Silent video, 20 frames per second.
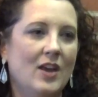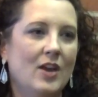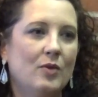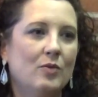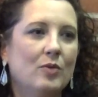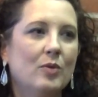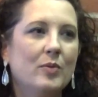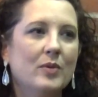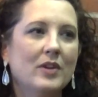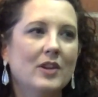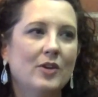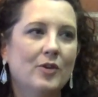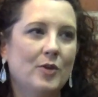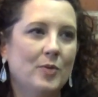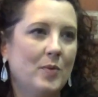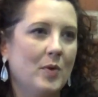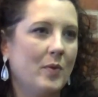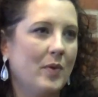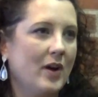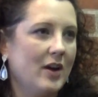we're really going
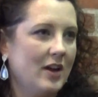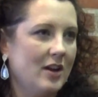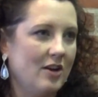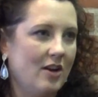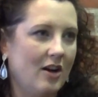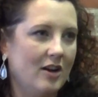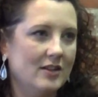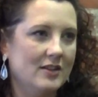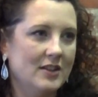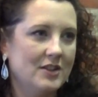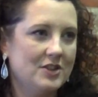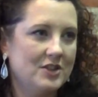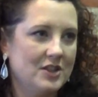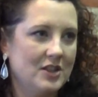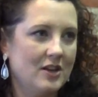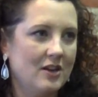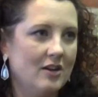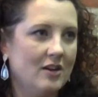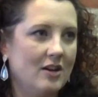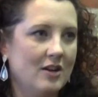to be working hard this
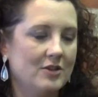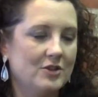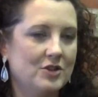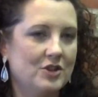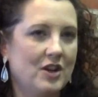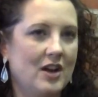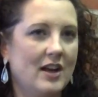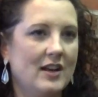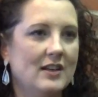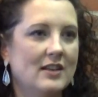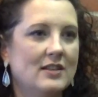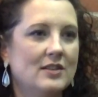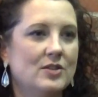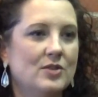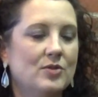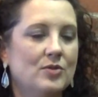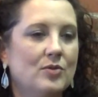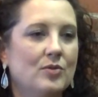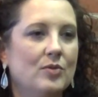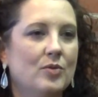year on trying
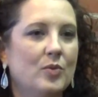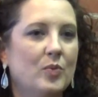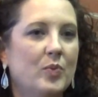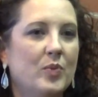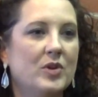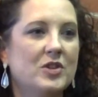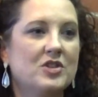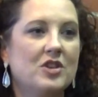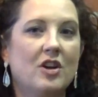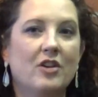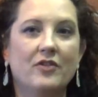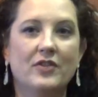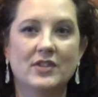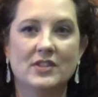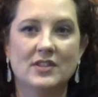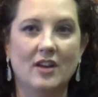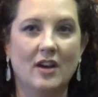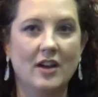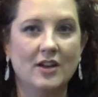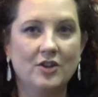to push our
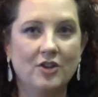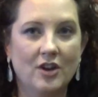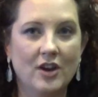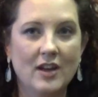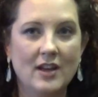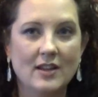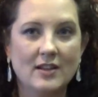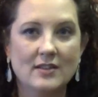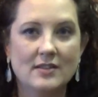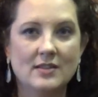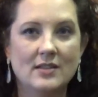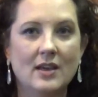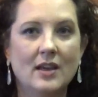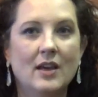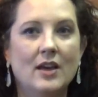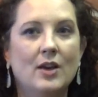facade grants,